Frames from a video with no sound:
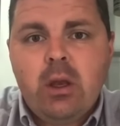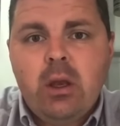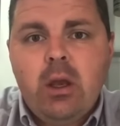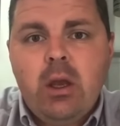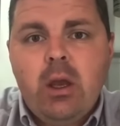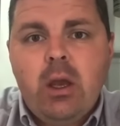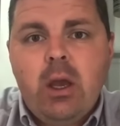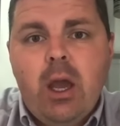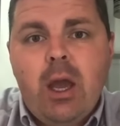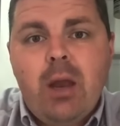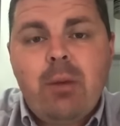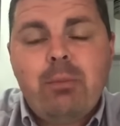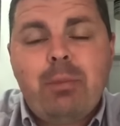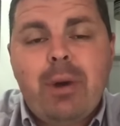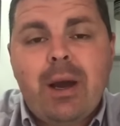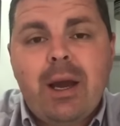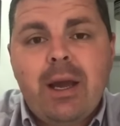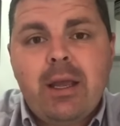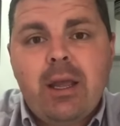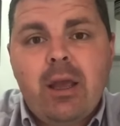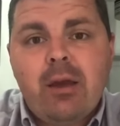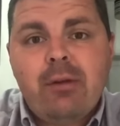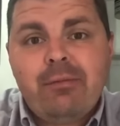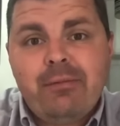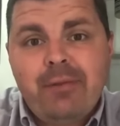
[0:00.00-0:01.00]
And by
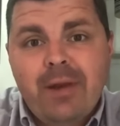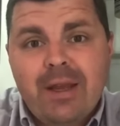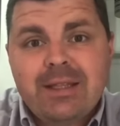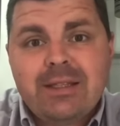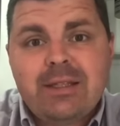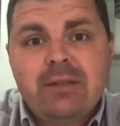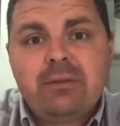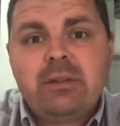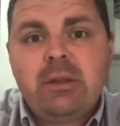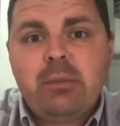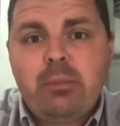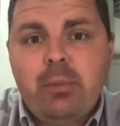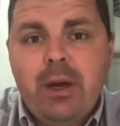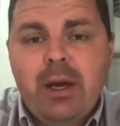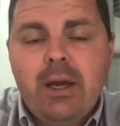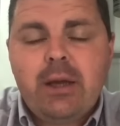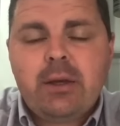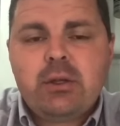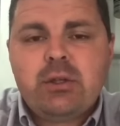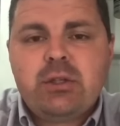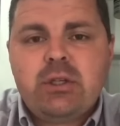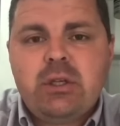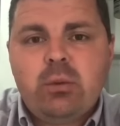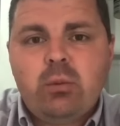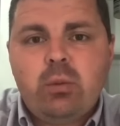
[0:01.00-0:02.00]
effectively
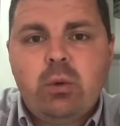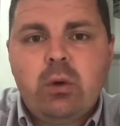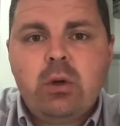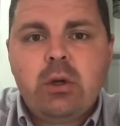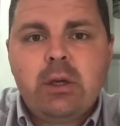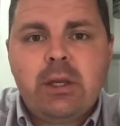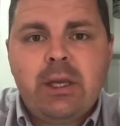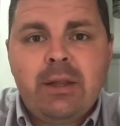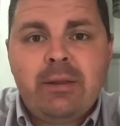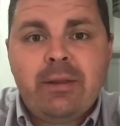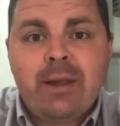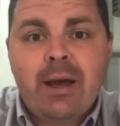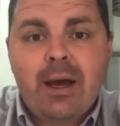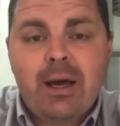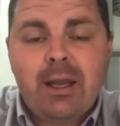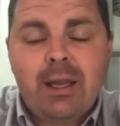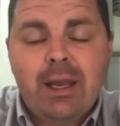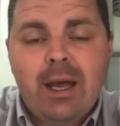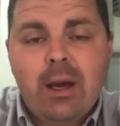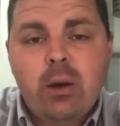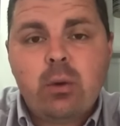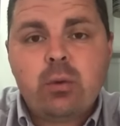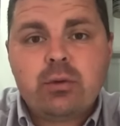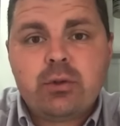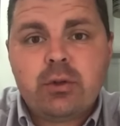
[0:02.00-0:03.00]
partnership working, that
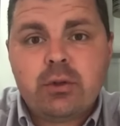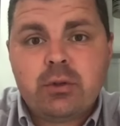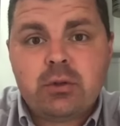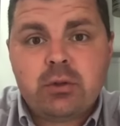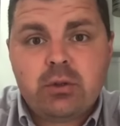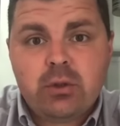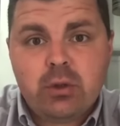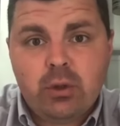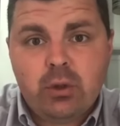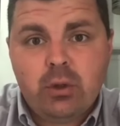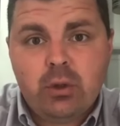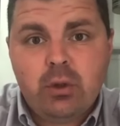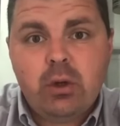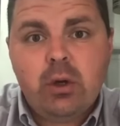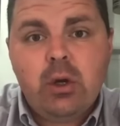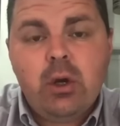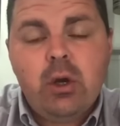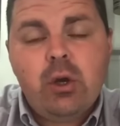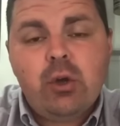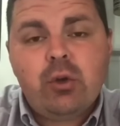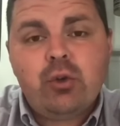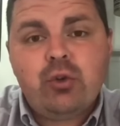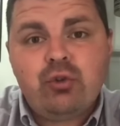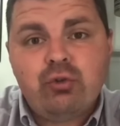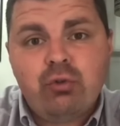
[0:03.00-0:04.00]
allows us to
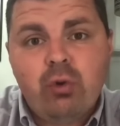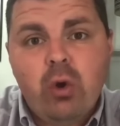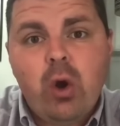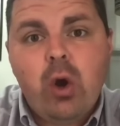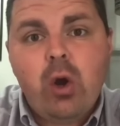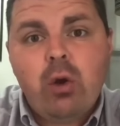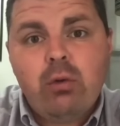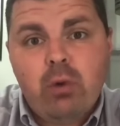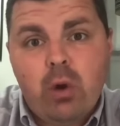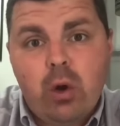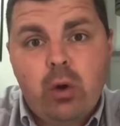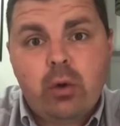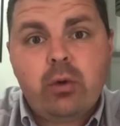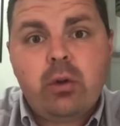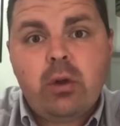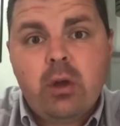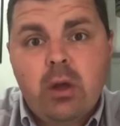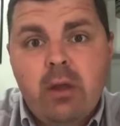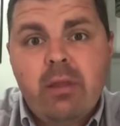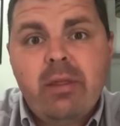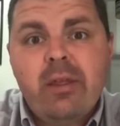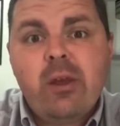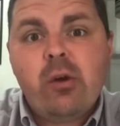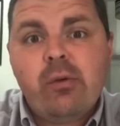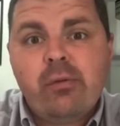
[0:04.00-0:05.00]
draw on the
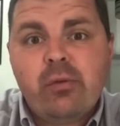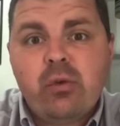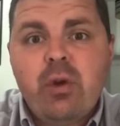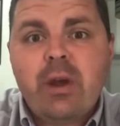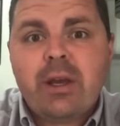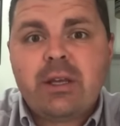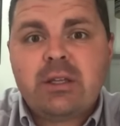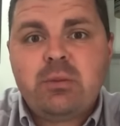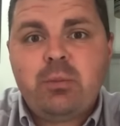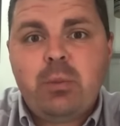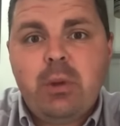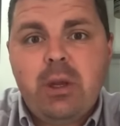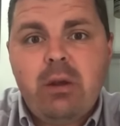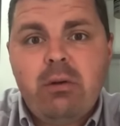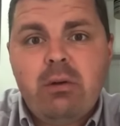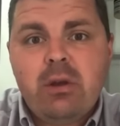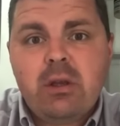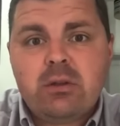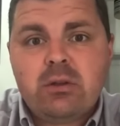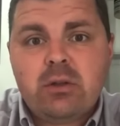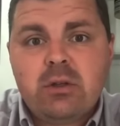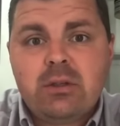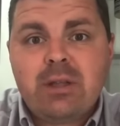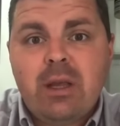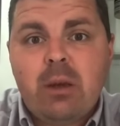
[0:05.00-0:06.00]
other experiences
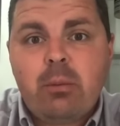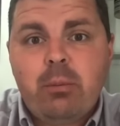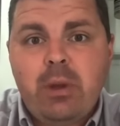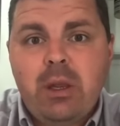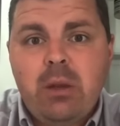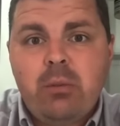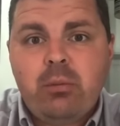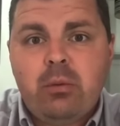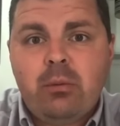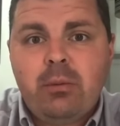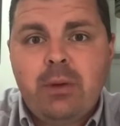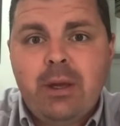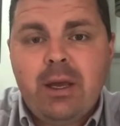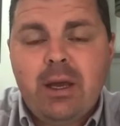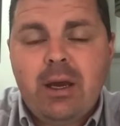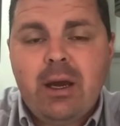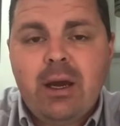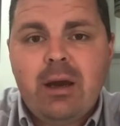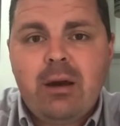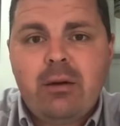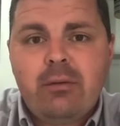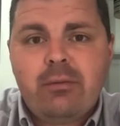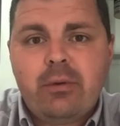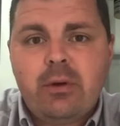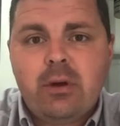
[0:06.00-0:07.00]
that people may have,
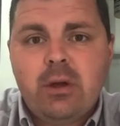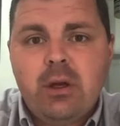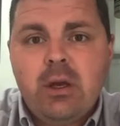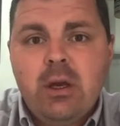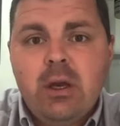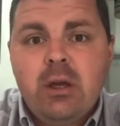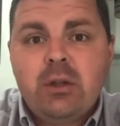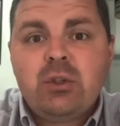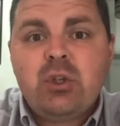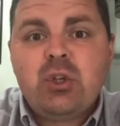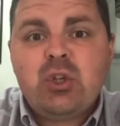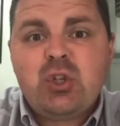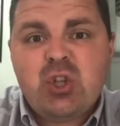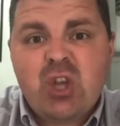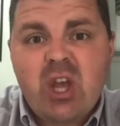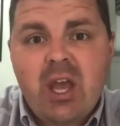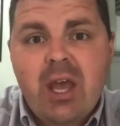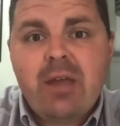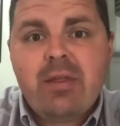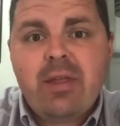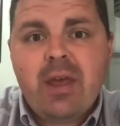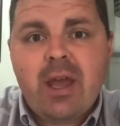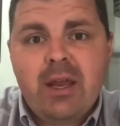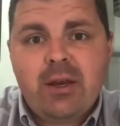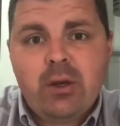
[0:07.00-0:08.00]
to share their
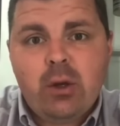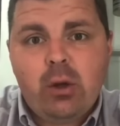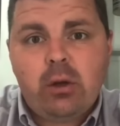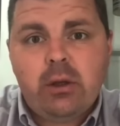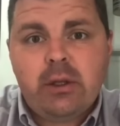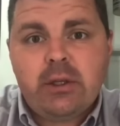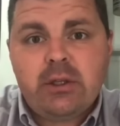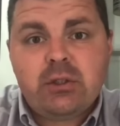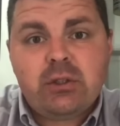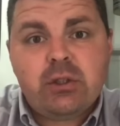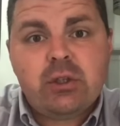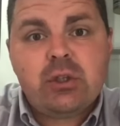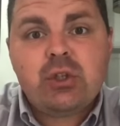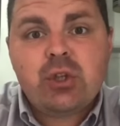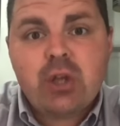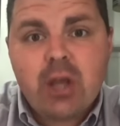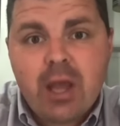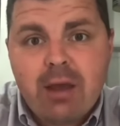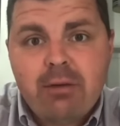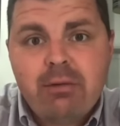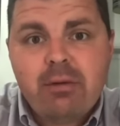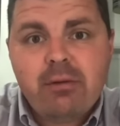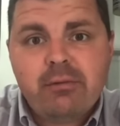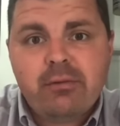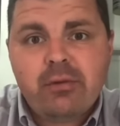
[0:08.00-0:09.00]
knowledge, to share
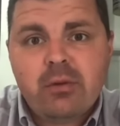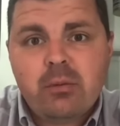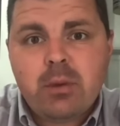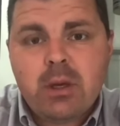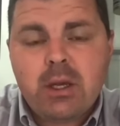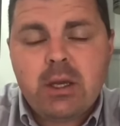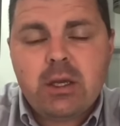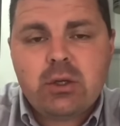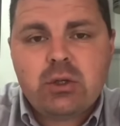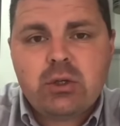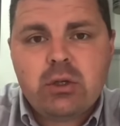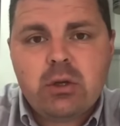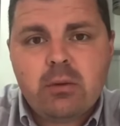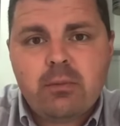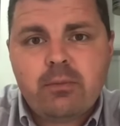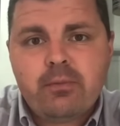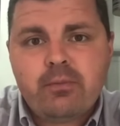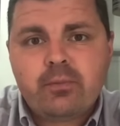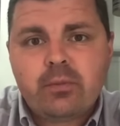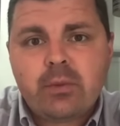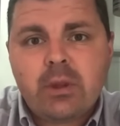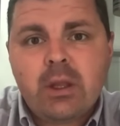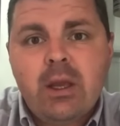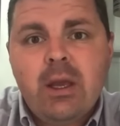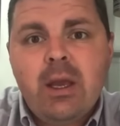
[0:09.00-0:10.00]
information.
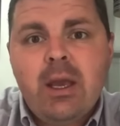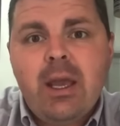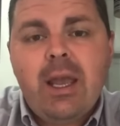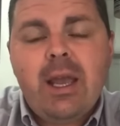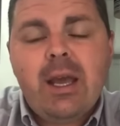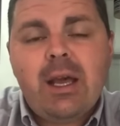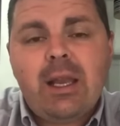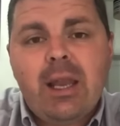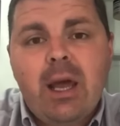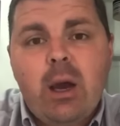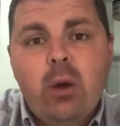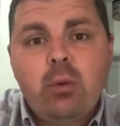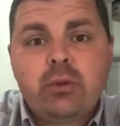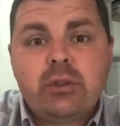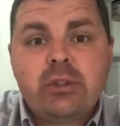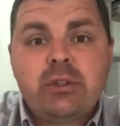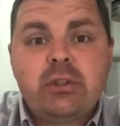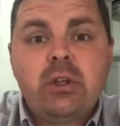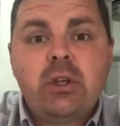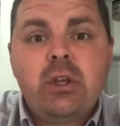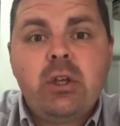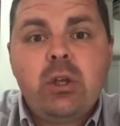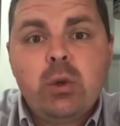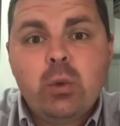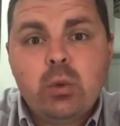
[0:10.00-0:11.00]
It allows us to
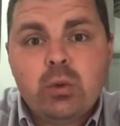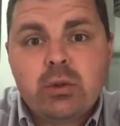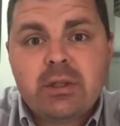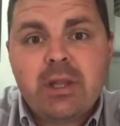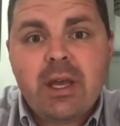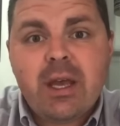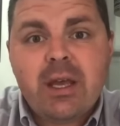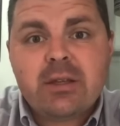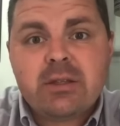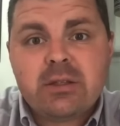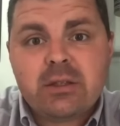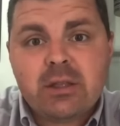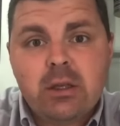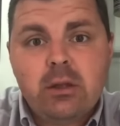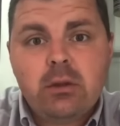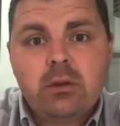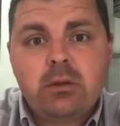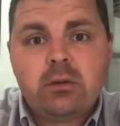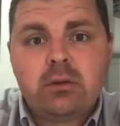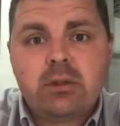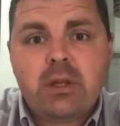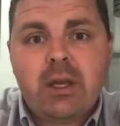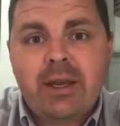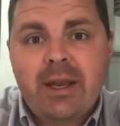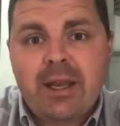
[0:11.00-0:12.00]
use their skills
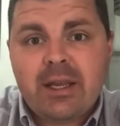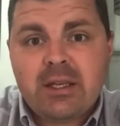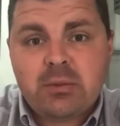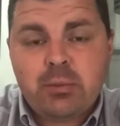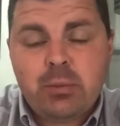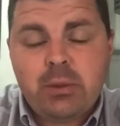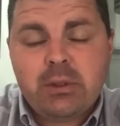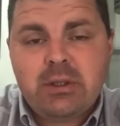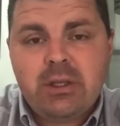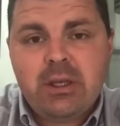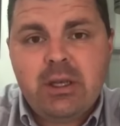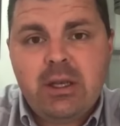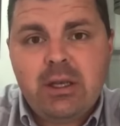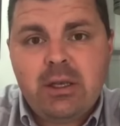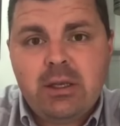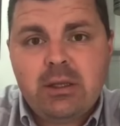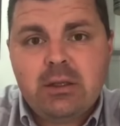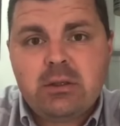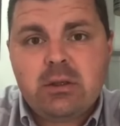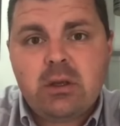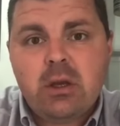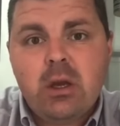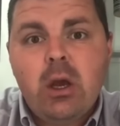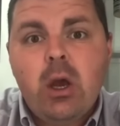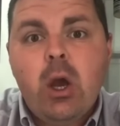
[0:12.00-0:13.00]
and expertise
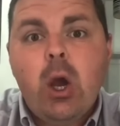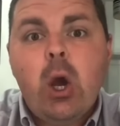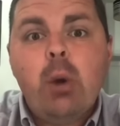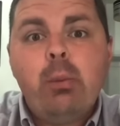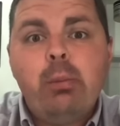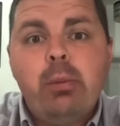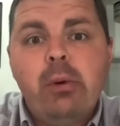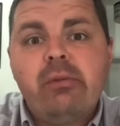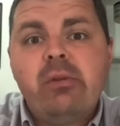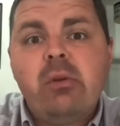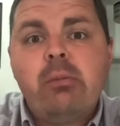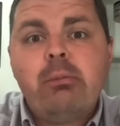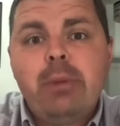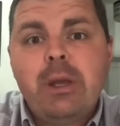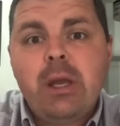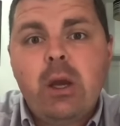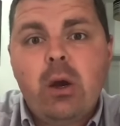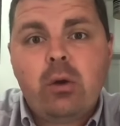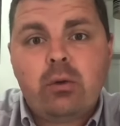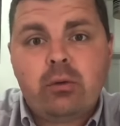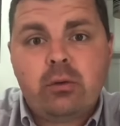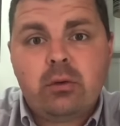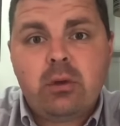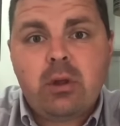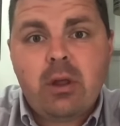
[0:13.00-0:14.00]
above and
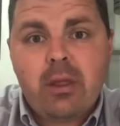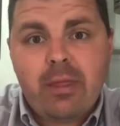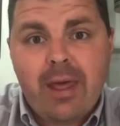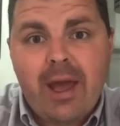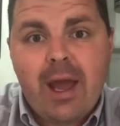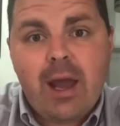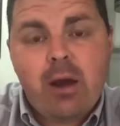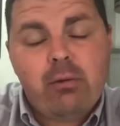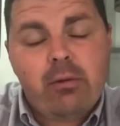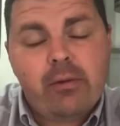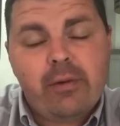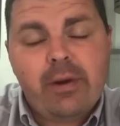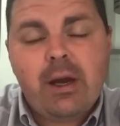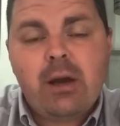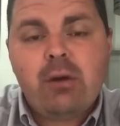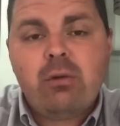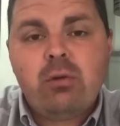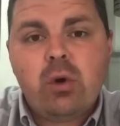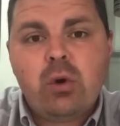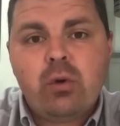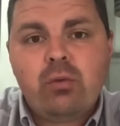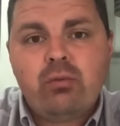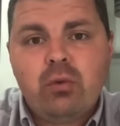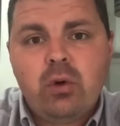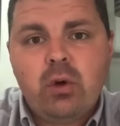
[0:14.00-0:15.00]
beyond that of our own
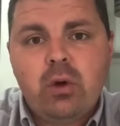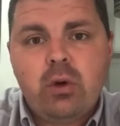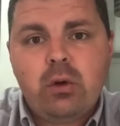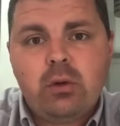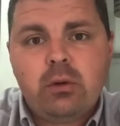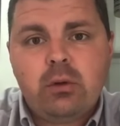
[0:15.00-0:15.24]
role